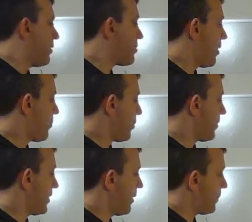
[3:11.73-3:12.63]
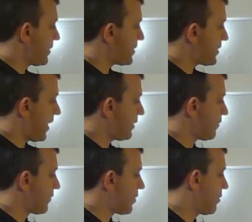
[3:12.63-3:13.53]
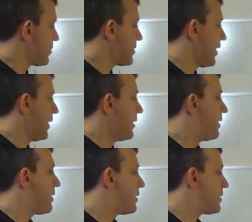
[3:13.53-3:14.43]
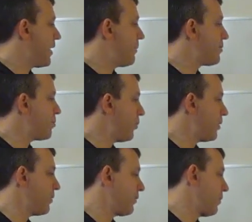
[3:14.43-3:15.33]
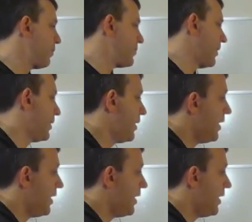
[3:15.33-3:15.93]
So I broke it up into sine over cosine times 1 over cosine.